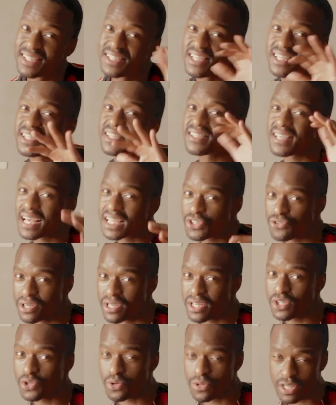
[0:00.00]

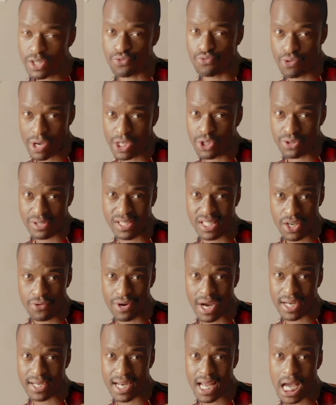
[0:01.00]
Desaturated. So this red you see
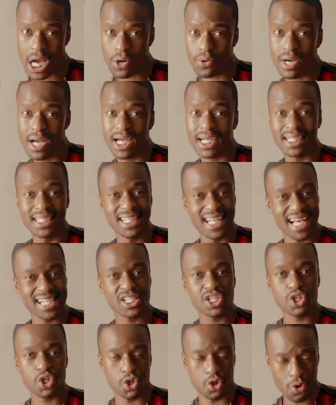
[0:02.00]
right now
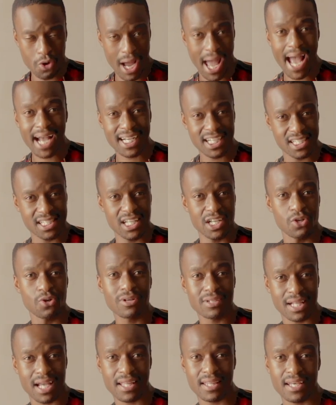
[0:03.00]
doesn't actually
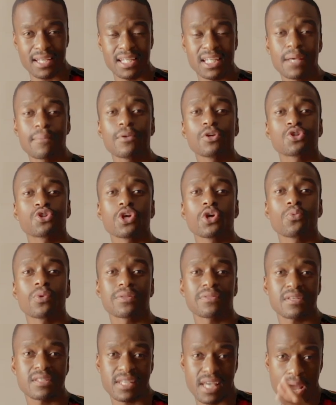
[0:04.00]
look like that. Let me show you
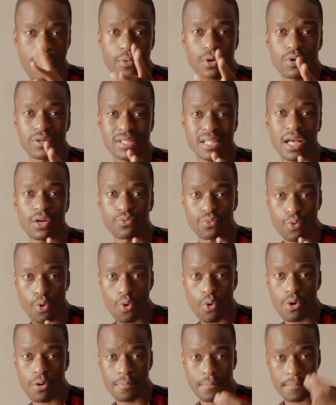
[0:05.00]
what this camera looks like raw.